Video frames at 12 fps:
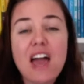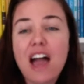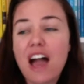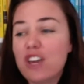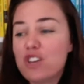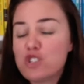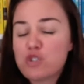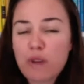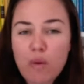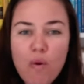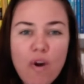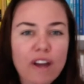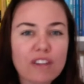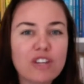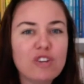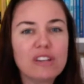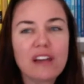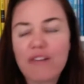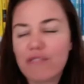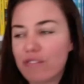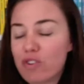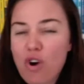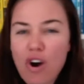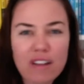Are you doing work that you love? If
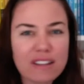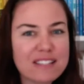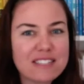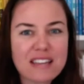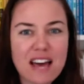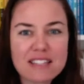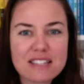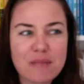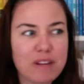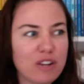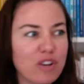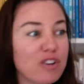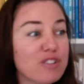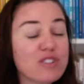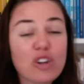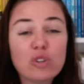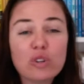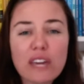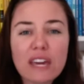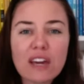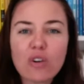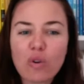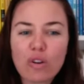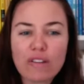not, let's start something new. So looking at
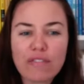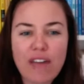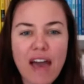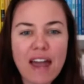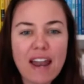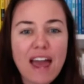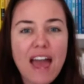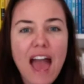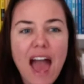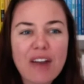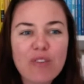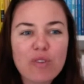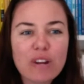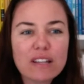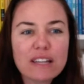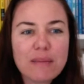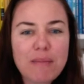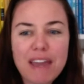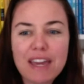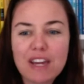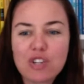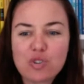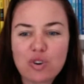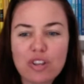all of that and really making
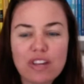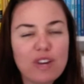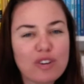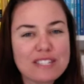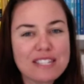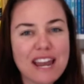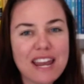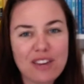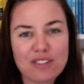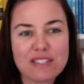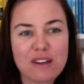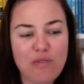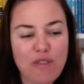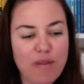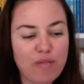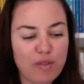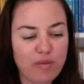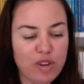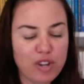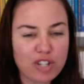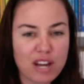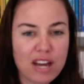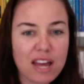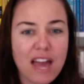sure that you're setting yourself up for the
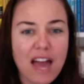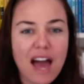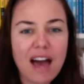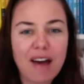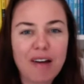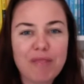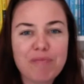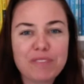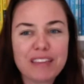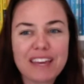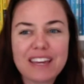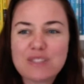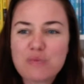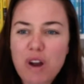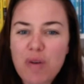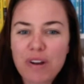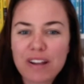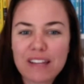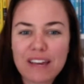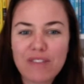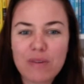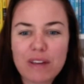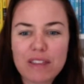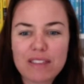future is what I want to leave you
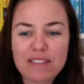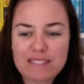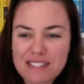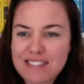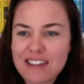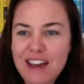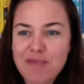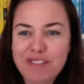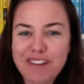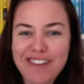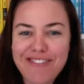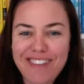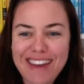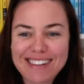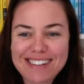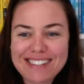with. It's time to reinvent.